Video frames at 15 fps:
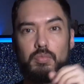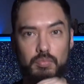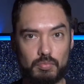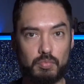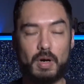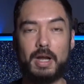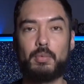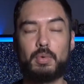
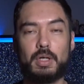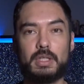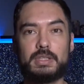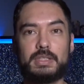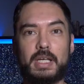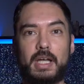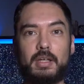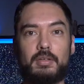right where
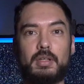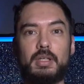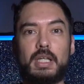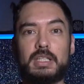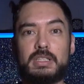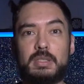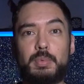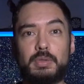it's at. And
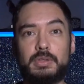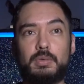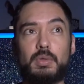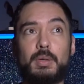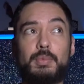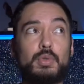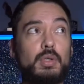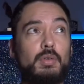that's typically
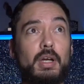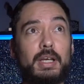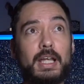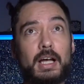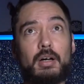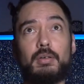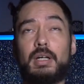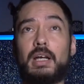what I'm doing right now.